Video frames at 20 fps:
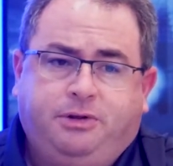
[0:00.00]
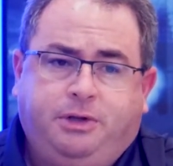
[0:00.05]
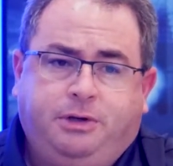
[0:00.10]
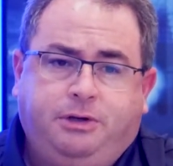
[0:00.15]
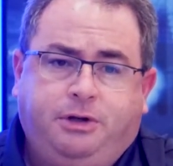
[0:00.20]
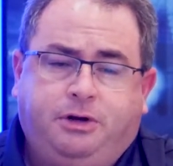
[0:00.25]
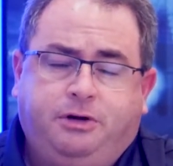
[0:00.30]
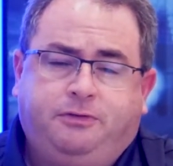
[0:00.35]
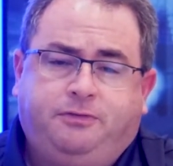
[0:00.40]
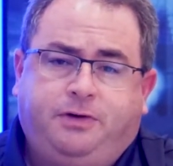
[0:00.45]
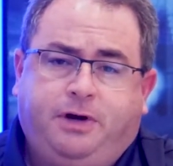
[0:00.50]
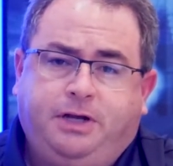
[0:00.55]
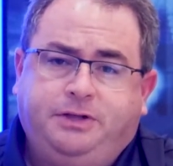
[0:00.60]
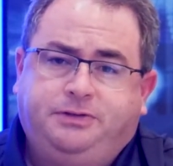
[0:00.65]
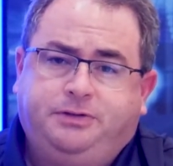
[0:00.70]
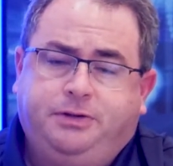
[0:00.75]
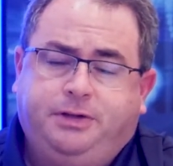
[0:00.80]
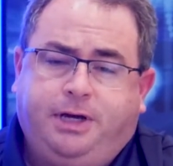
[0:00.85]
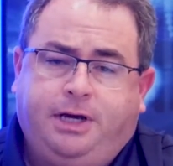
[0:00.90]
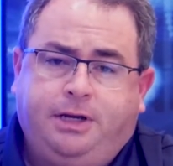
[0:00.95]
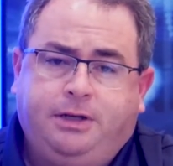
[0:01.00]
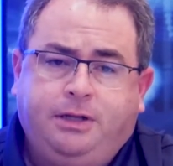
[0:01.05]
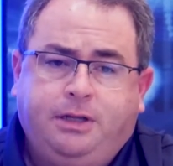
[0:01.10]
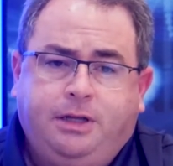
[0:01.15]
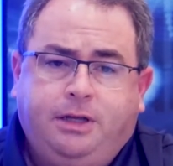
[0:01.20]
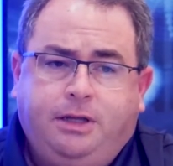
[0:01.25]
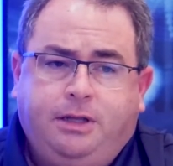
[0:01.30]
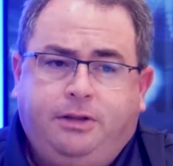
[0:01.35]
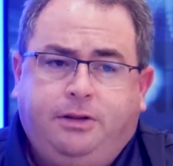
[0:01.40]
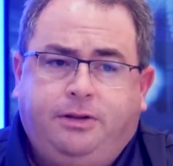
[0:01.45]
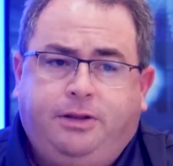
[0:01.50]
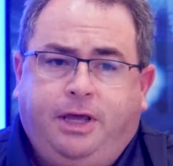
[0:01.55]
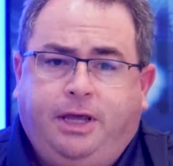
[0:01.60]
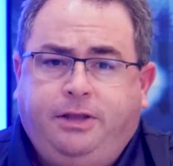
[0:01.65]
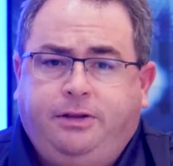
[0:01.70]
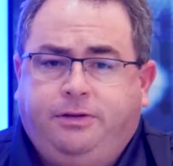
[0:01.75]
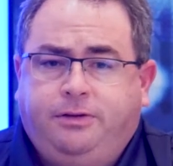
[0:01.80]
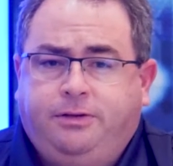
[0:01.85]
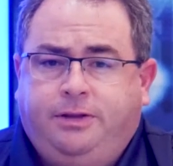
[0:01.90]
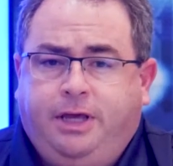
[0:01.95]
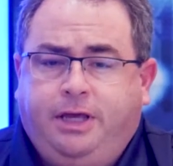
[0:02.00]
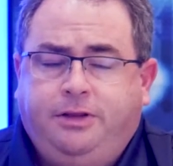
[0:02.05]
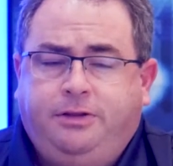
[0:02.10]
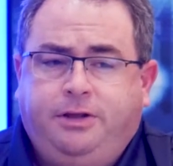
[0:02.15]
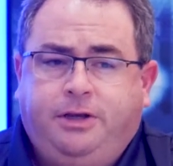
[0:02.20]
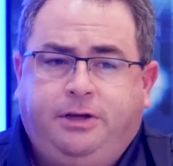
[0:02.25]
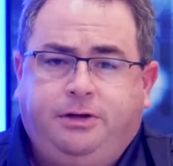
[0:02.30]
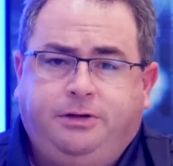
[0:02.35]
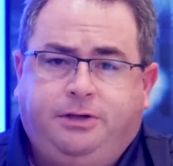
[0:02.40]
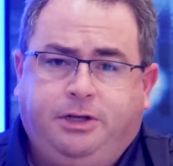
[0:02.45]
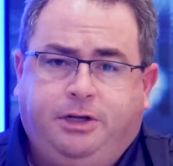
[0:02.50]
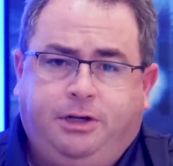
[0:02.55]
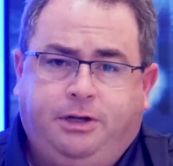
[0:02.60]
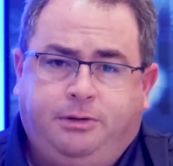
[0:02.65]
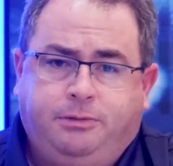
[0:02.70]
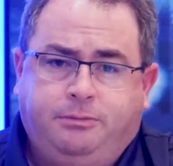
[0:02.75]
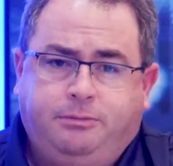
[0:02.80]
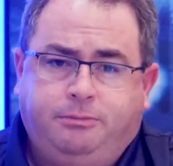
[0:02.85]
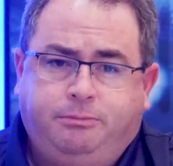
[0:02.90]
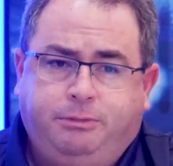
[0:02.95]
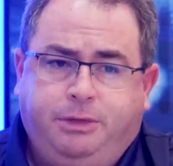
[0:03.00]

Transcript: notified so that they then can